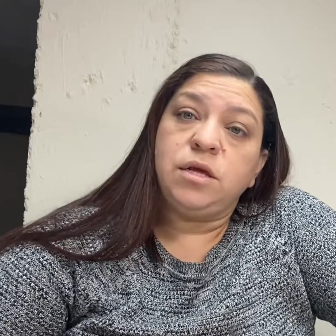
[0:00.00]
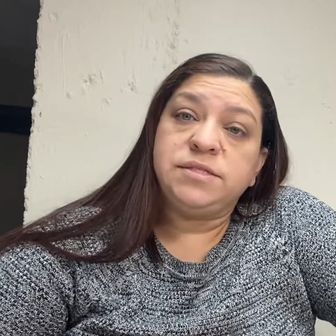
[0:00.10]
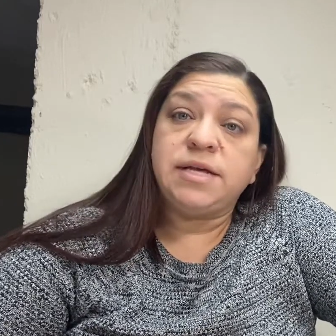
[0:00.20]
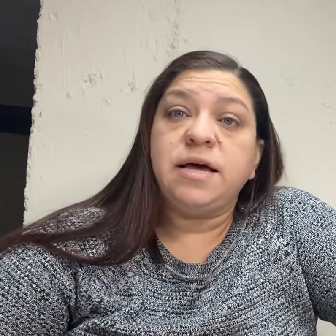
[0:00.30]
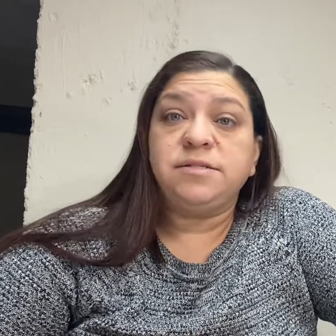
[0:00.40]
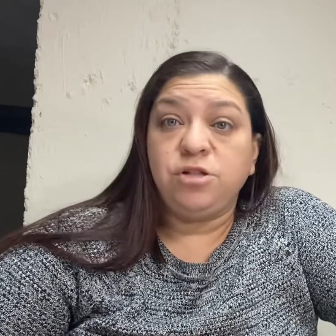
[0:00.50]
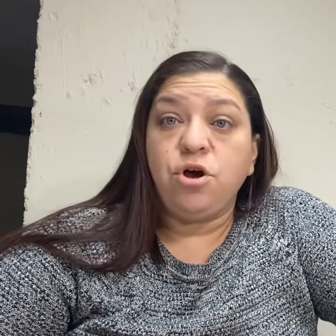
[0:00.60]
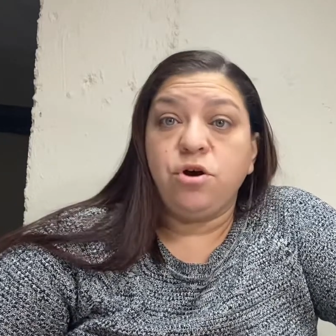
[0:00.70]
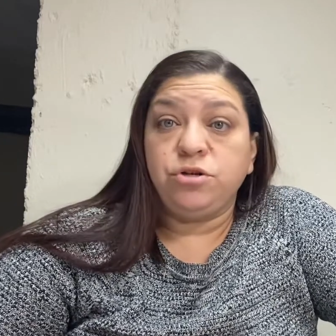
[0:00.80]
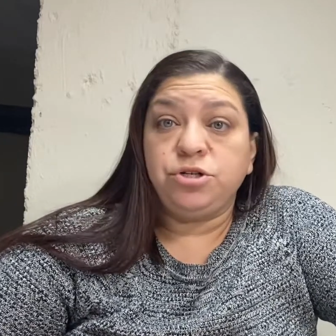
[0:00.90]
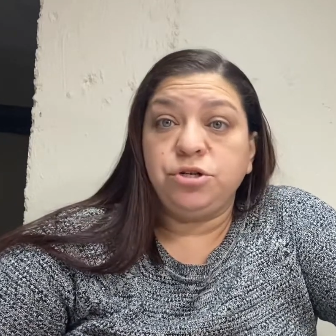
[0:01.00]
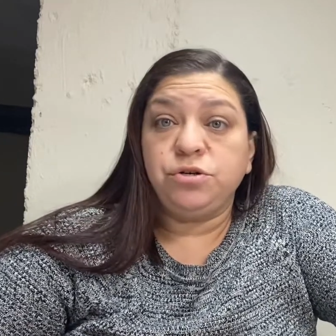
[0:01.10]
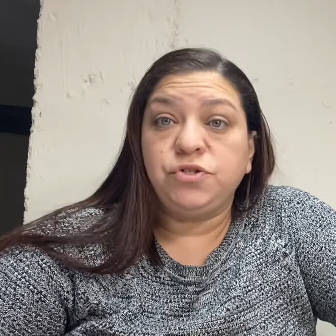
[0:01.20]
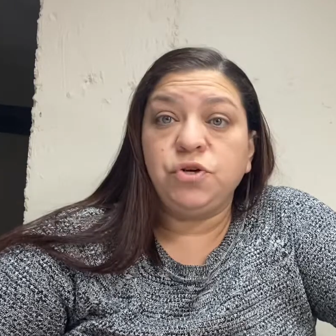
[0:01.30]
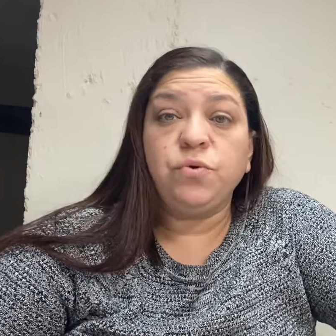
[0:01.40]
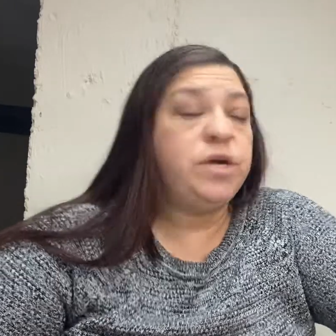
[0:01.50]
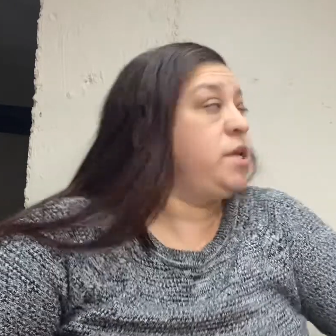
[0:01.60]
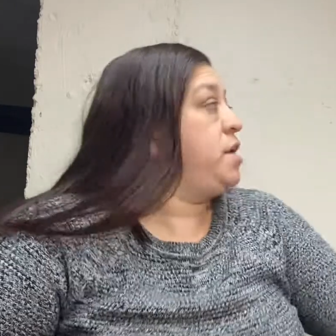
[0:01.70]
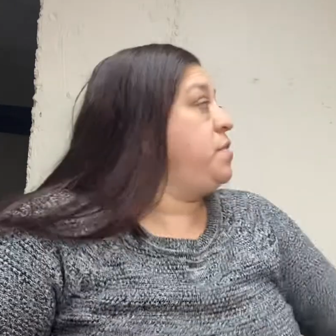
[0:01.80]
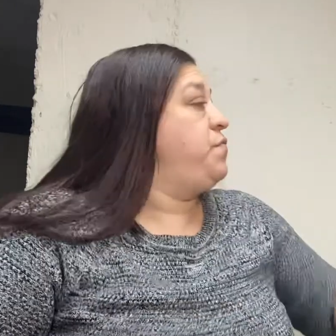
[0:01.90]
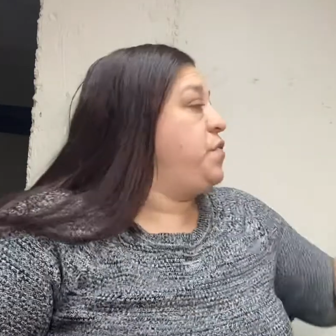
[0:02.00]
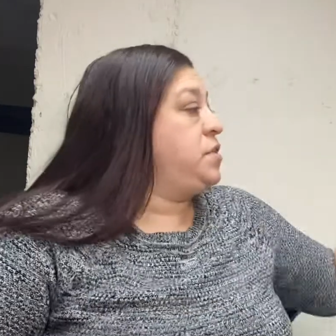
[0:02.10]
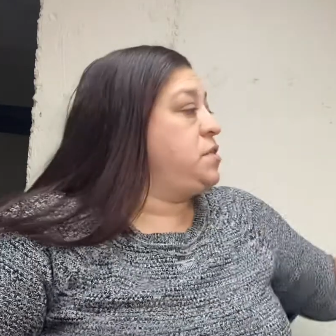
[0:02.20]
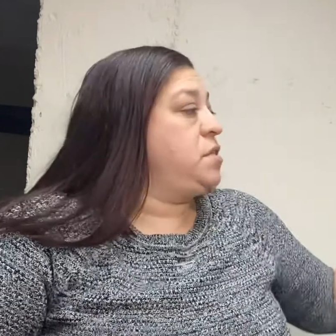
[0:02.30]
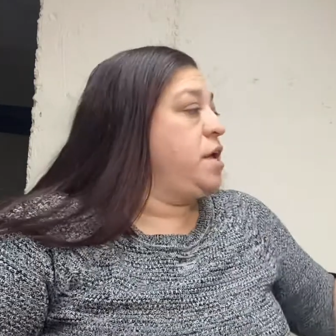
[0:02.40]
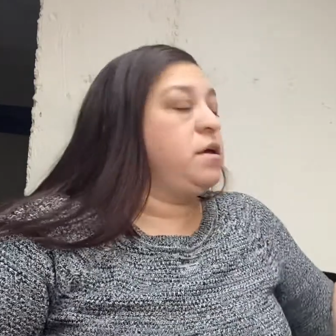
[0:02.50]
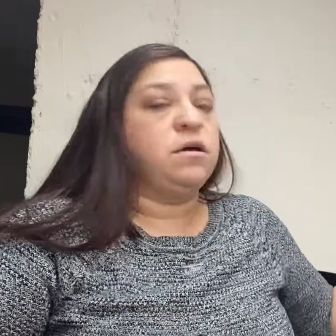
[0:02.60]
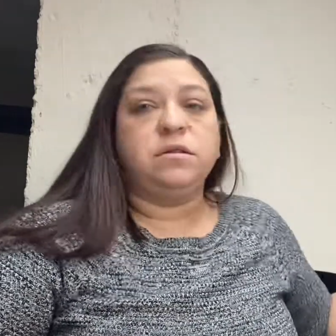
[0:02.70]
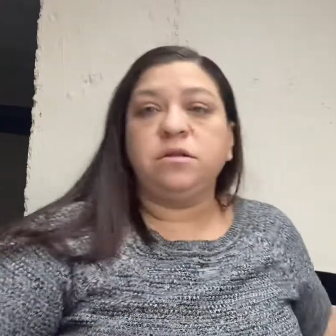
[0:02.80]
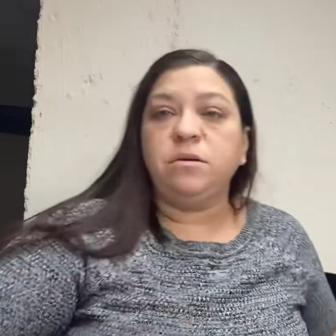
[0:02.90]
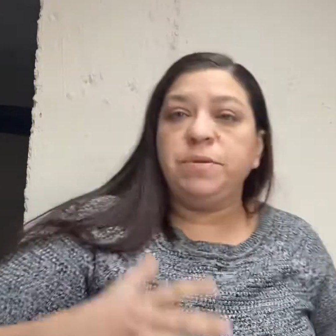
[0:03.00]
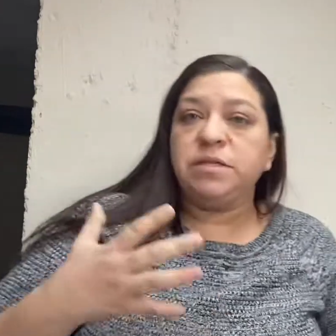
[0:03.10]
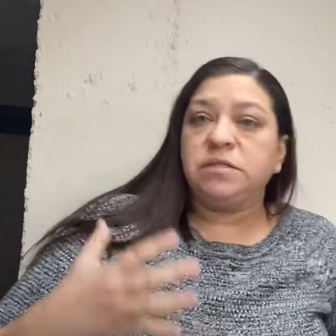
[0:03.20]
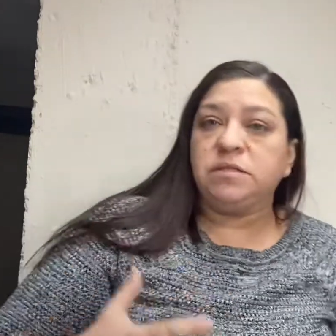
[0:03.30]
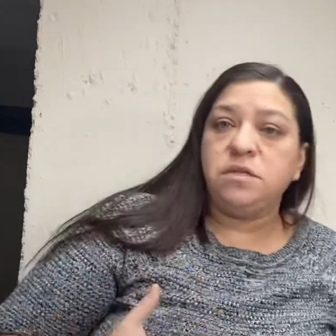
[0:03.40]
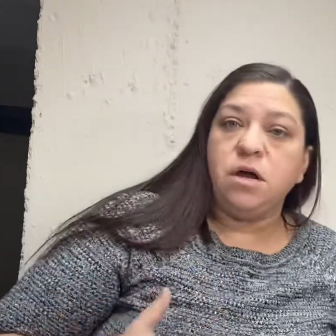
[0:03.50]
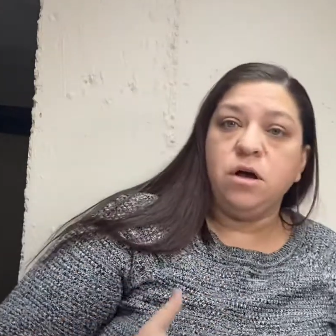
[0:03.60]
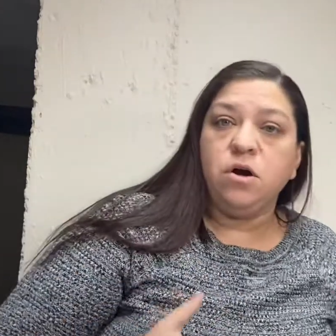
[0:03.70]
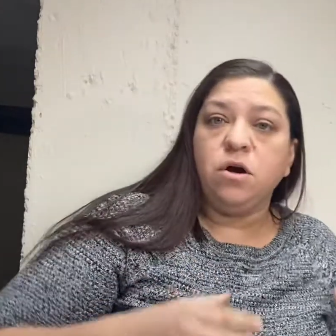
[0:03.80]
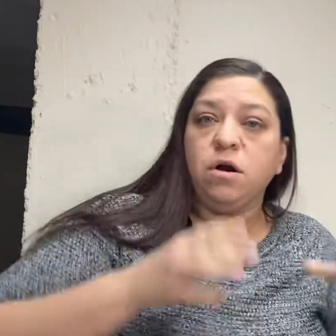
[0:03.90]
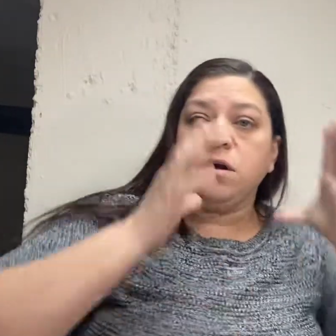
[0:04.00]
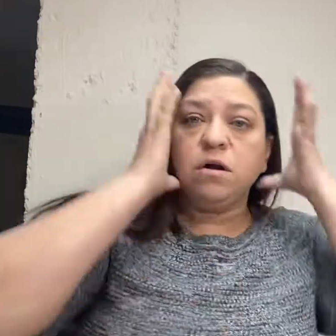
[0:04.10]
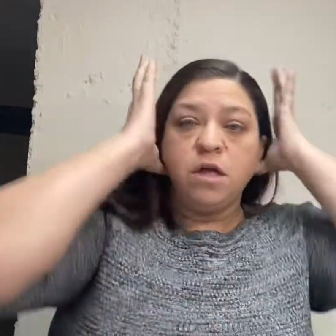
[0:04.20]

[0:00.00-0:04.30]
size large, so it fits like a little bit snugger.